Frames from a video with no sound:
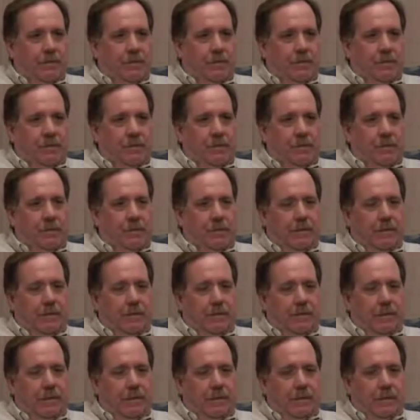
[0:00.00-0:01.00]
And
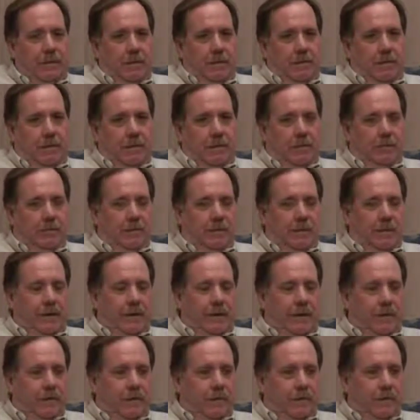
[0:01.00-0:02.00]
um, those
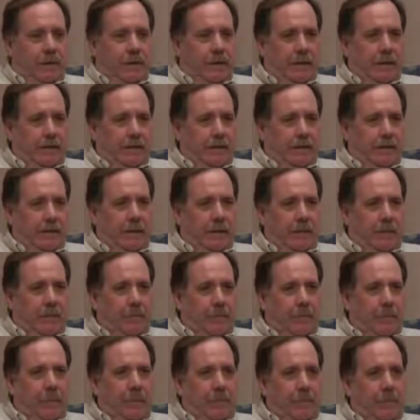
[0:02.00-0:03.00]
meetings would be held down in
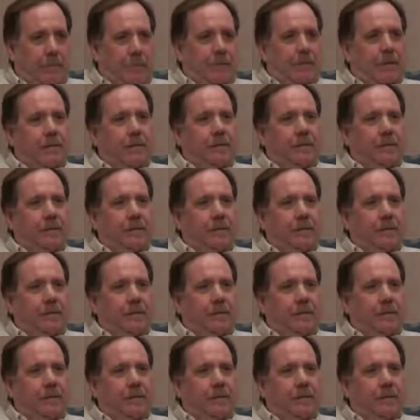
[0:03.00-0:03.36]
Miami.